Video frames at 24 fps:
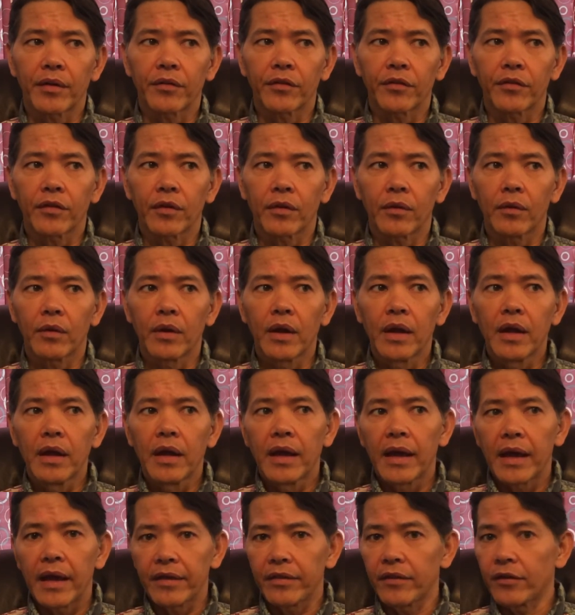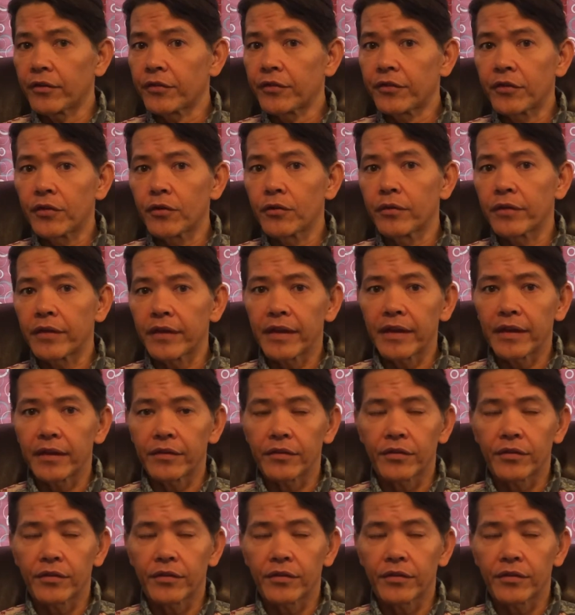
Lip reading: So, and there's 2 things.